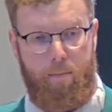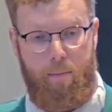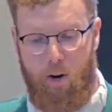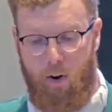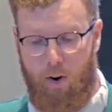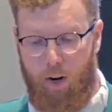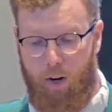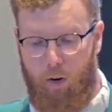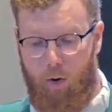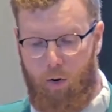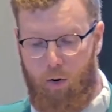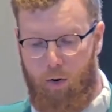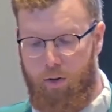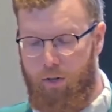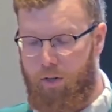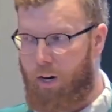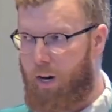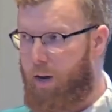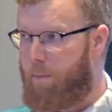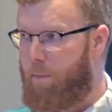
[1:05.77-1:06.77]

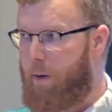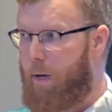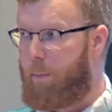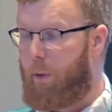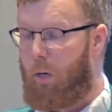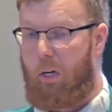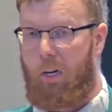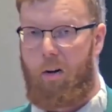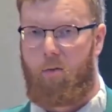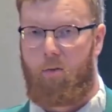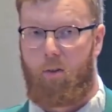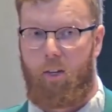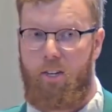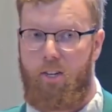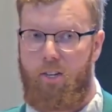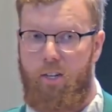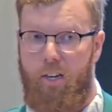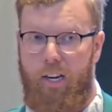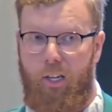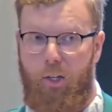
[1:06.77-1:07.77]
miracles. People love
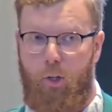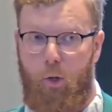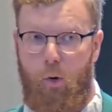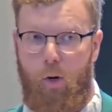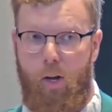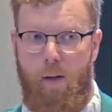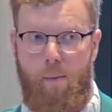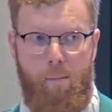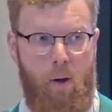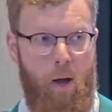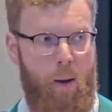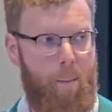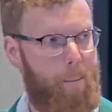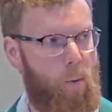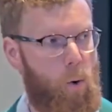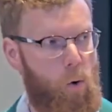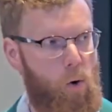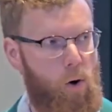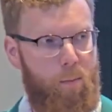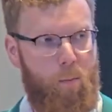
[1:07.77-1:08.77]
listening to him.
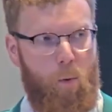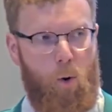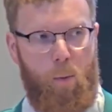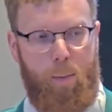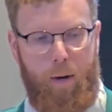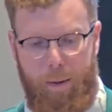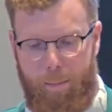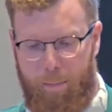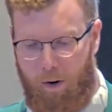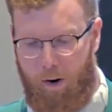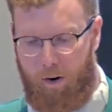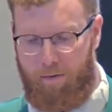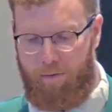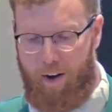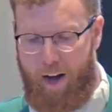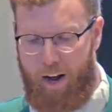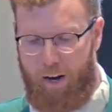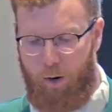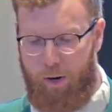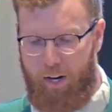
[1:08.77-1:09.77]
More and more people are
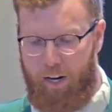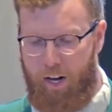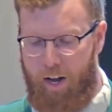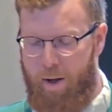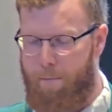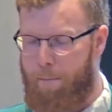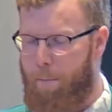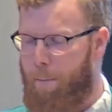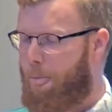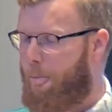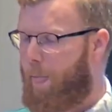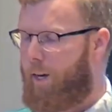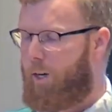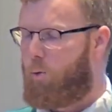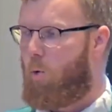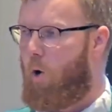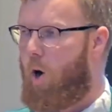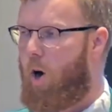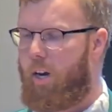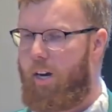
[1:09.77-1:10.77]
following him.
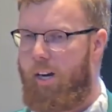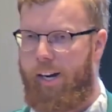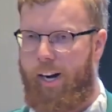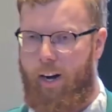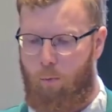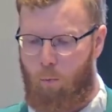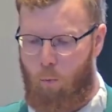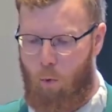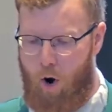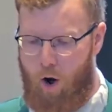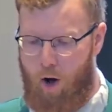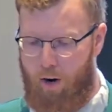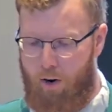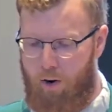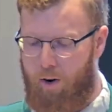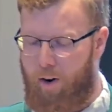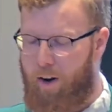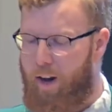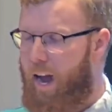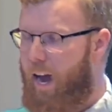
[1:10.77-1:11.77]
He's walking on
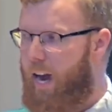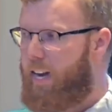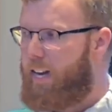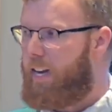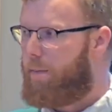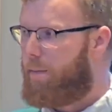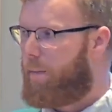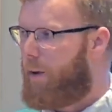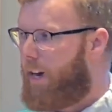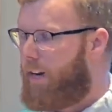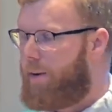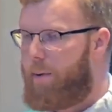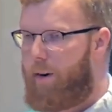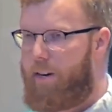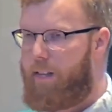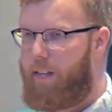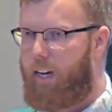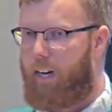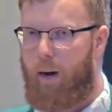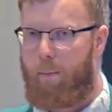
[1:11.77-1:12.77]
water.
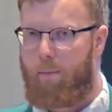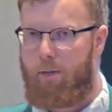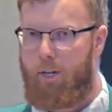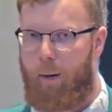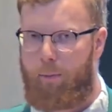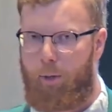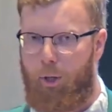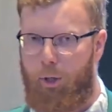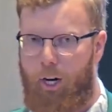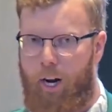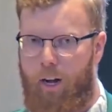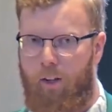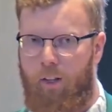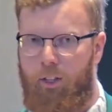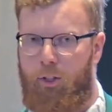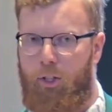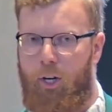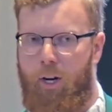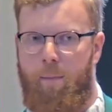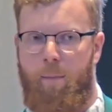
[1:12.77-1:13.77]
Anybody that comes up to
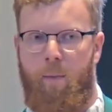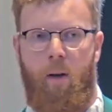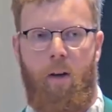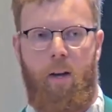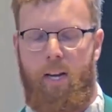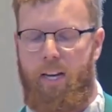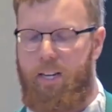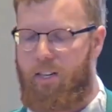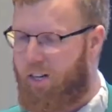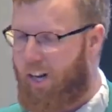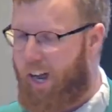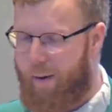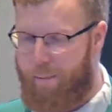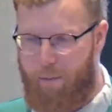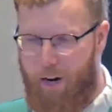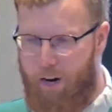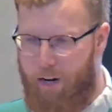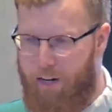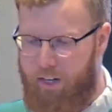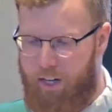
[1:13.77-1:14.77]
challenge him, he slam
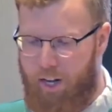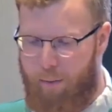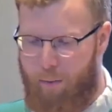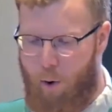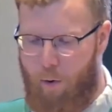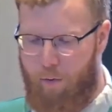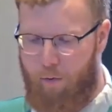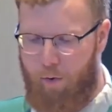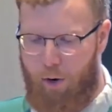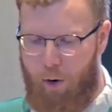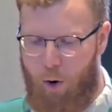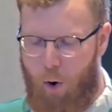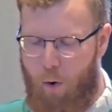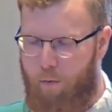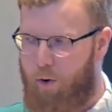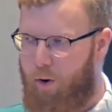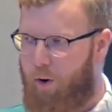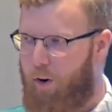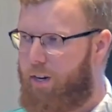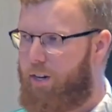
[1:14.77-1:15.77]
dunks them over and
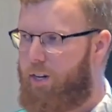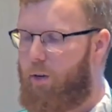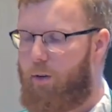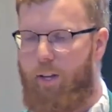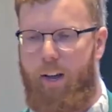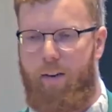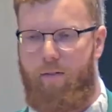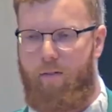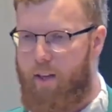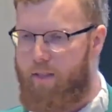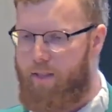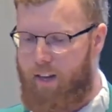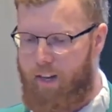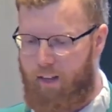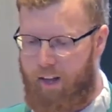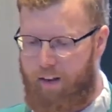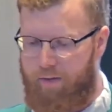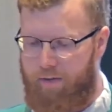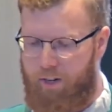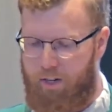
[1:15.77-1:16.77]
over until they have nothing
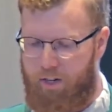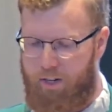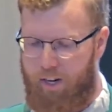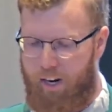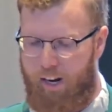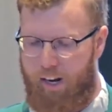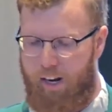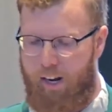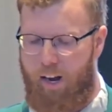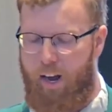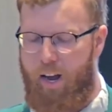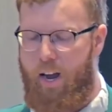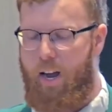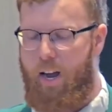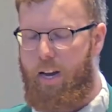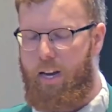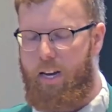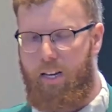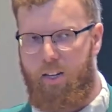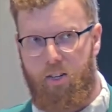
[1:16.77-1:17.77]
left to say.
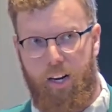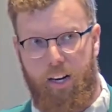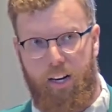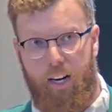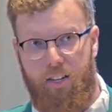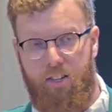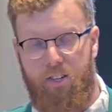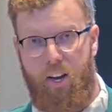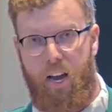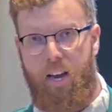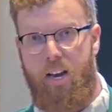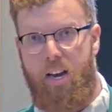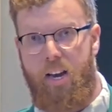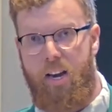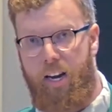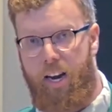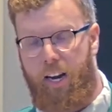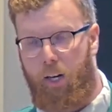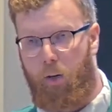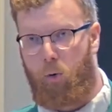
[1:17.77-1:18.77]
He is like
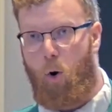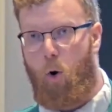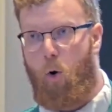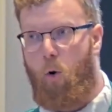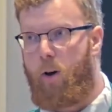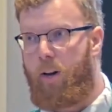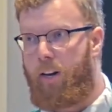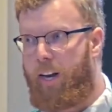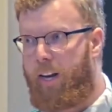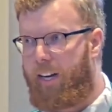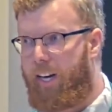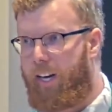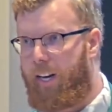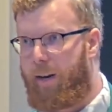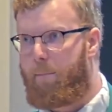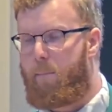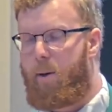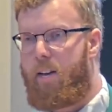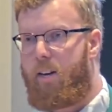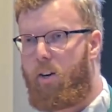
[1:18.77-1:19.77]
ascending and growing and getting
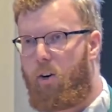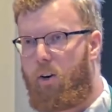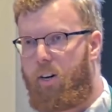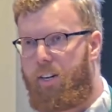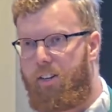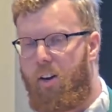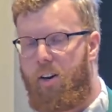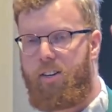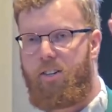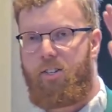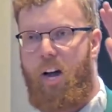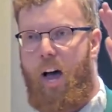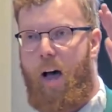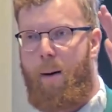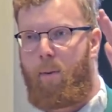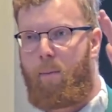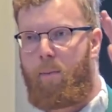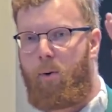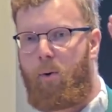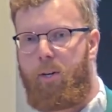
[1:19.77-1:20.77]
bigger. He's
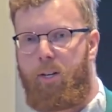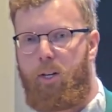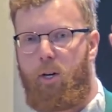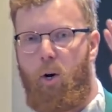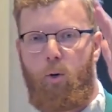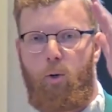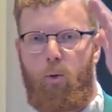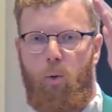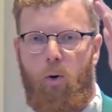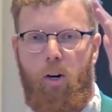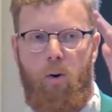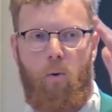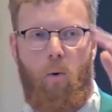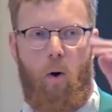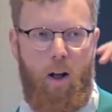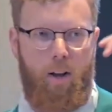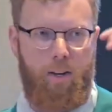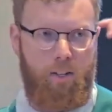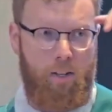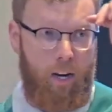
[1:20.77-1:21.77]
unstoppable. He goes where he
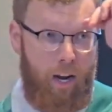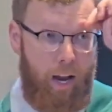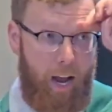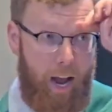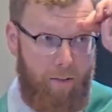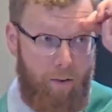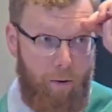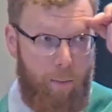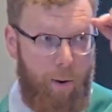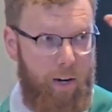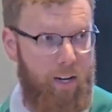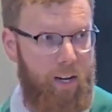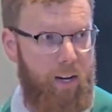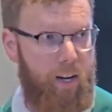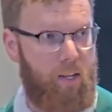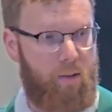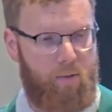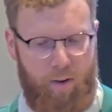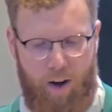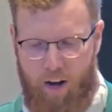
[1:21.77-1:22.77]
wants. Everybody
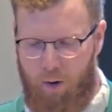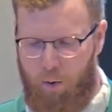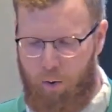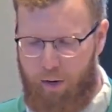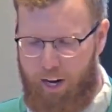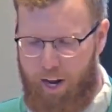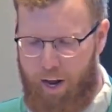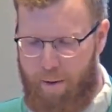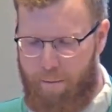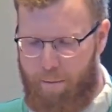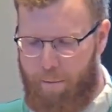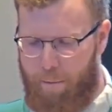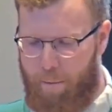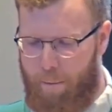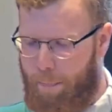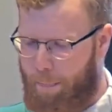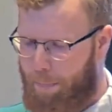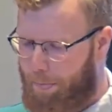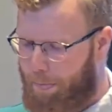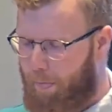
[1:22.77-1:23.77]
is following him.
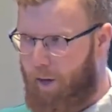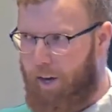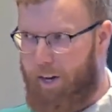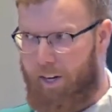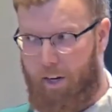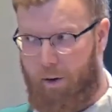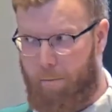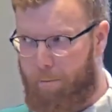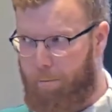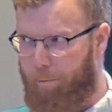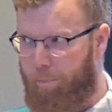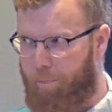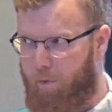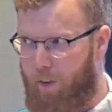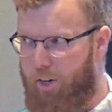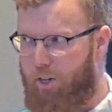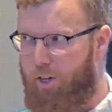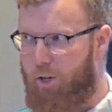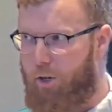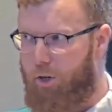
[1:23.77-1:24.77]
Like,
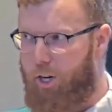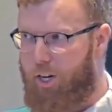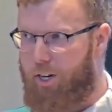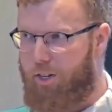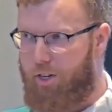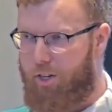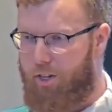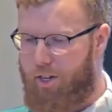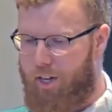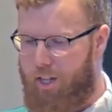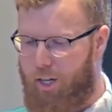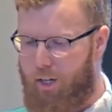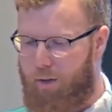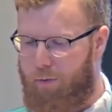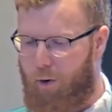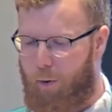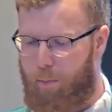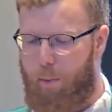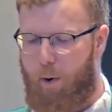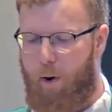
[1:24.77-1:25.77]
this is Jesus in this
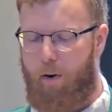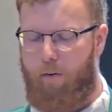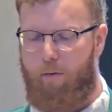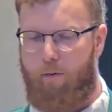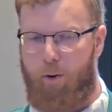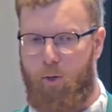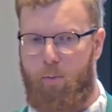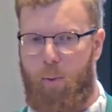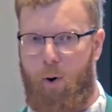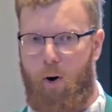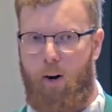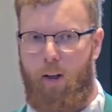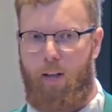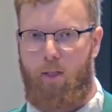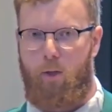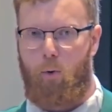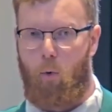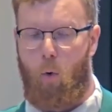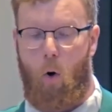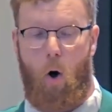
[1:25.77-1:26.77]
first part.
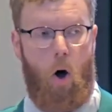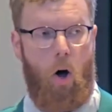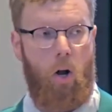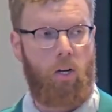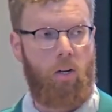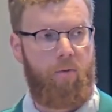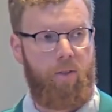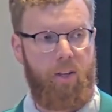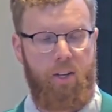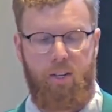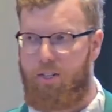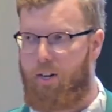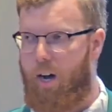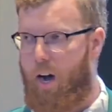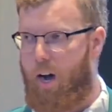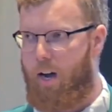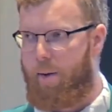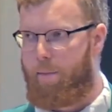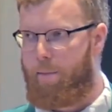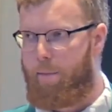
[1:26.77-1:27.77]
And through all of this
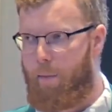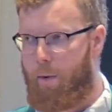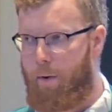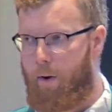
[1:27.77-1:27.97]
time,